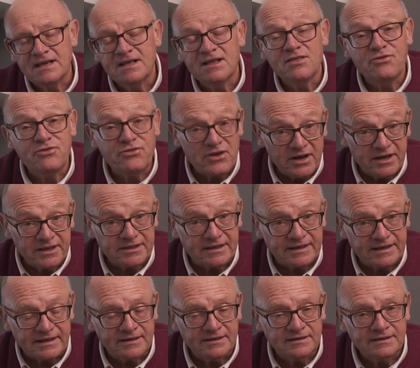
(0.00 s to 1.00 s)

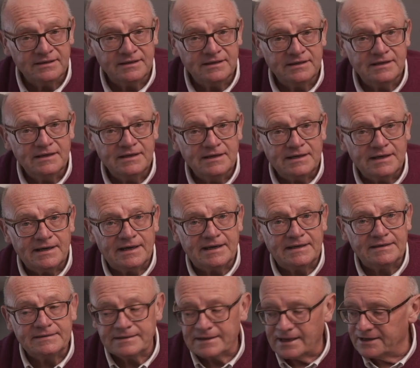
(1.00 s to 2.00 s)
Thirdly,
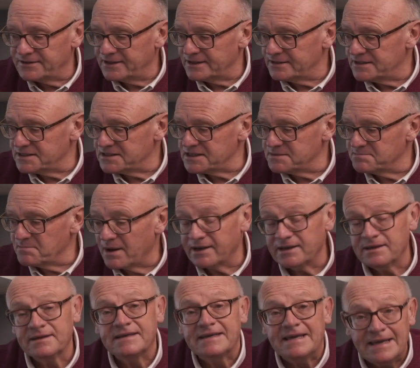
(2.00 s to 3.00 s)
and I think this is my
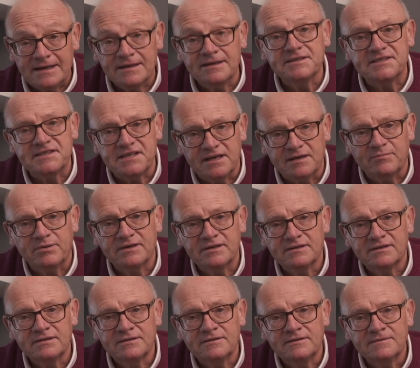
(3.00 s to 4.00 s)
killer tip,
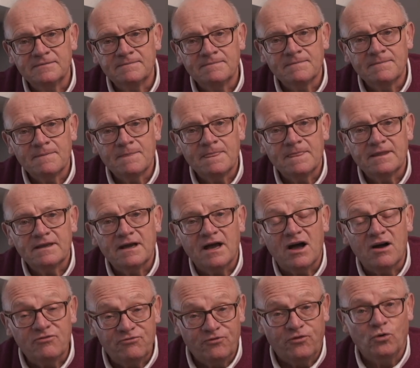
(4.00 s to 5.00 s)

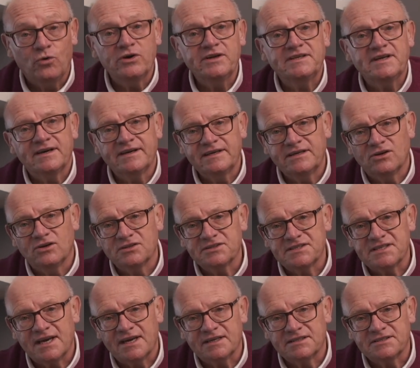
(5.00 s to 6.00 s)
avoid eye
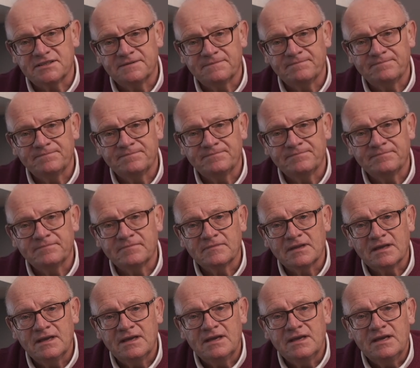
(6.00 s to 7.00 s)
contact.
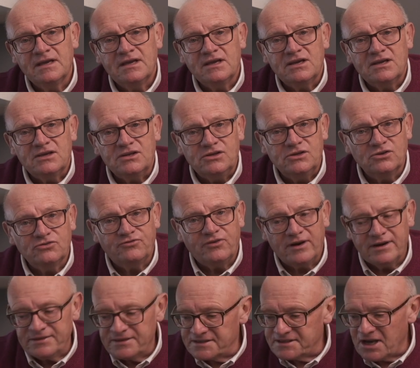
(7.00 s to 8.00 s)
You'll
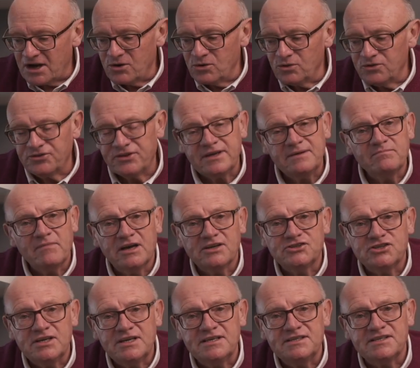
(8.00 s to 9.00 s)
find this whole thing
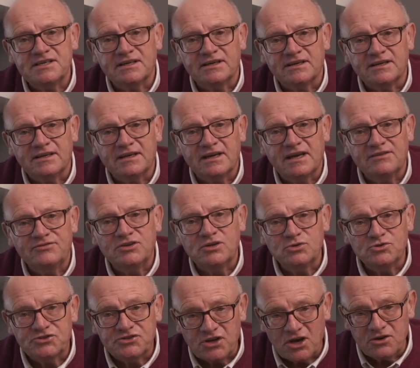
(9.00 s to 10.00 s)
much easier if you
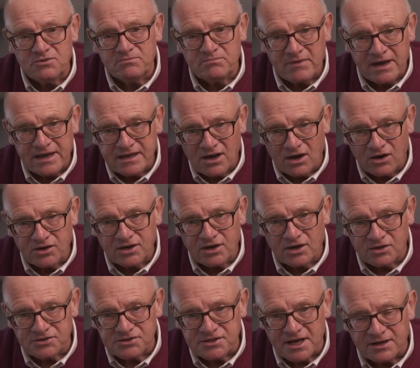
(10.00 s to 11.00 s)
don't make eye
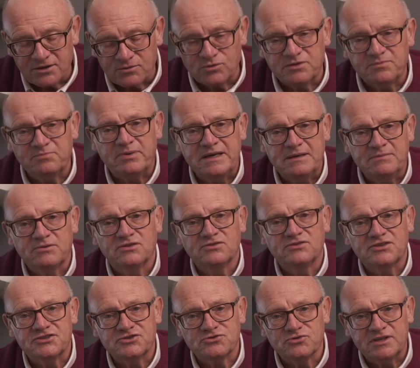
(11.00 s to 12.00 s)
contact with people on the
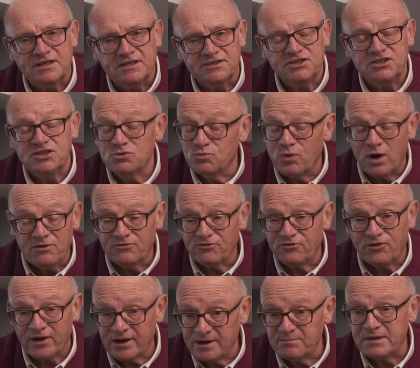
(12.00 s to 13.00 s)
street. You won't
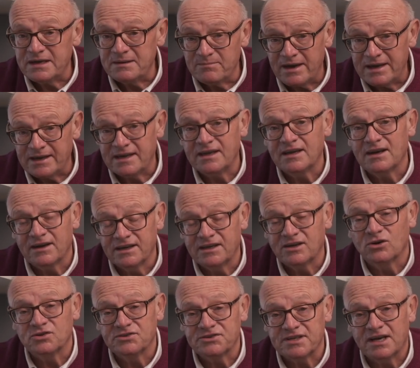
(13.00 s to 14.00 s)
find me making eye
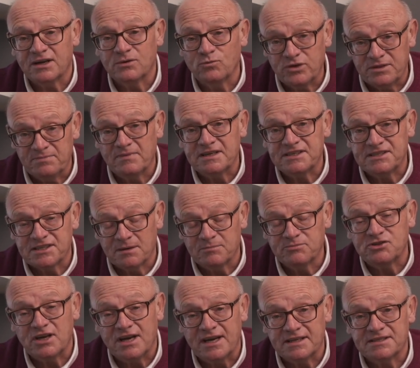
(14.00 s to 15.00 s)
contact with my
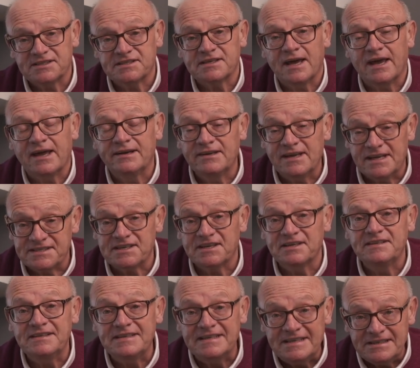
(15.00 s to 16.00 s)
subjects unless I
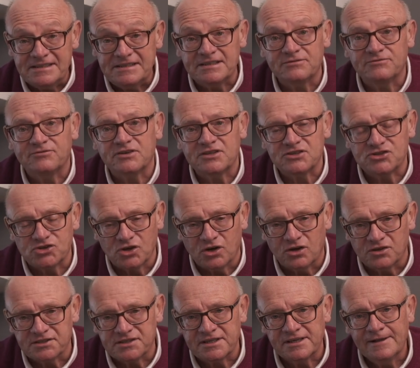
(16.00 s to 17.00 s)
need it for the
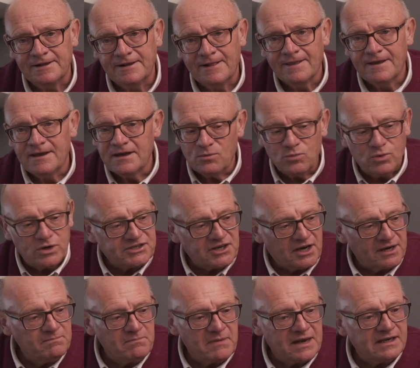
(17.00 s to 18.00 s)
shot which I
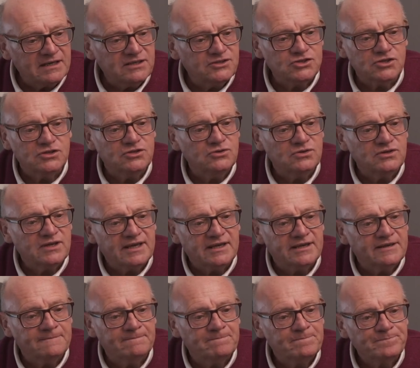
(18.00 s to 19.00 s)
may do
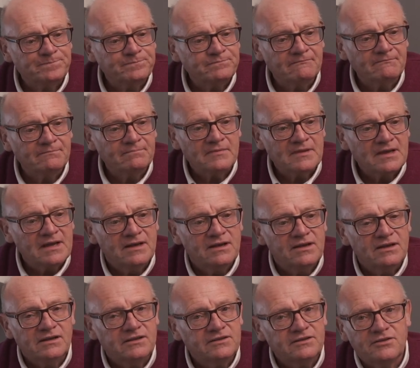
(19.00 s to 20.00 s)
in
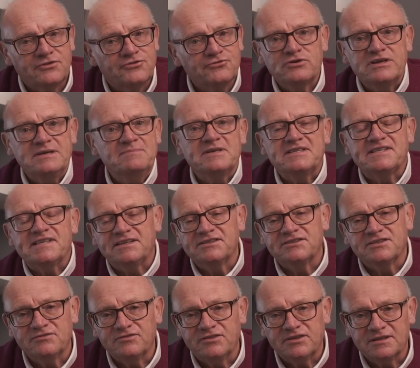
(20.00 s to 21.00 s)
3%
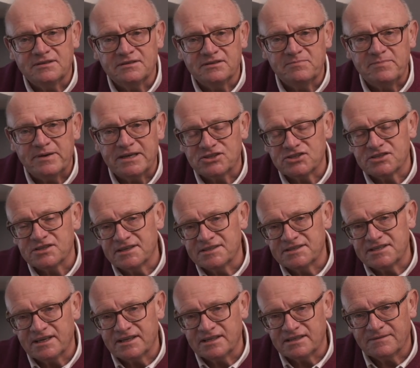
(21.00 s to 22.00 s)
of the, the pictures I
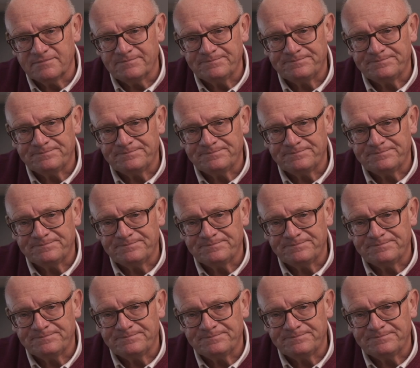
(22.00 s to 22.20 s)
take.